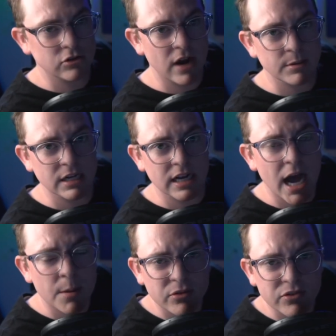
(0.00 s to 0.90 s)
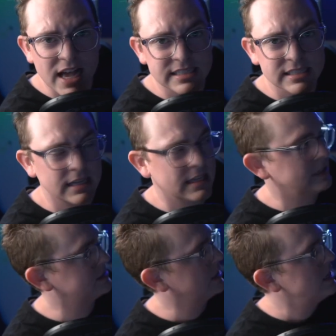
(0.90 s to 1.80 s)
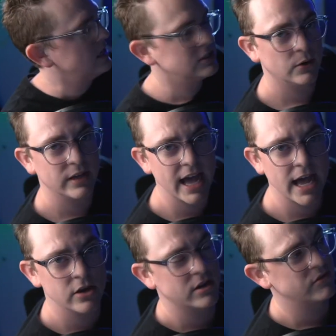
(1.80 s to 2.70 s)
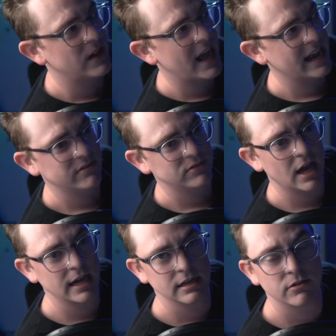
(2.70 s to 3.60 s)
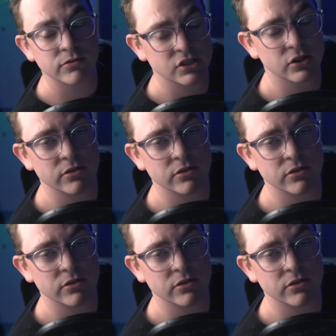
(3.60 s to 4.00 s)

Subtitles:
grabbing a couple flags like this. So again, you can flag off light, so you can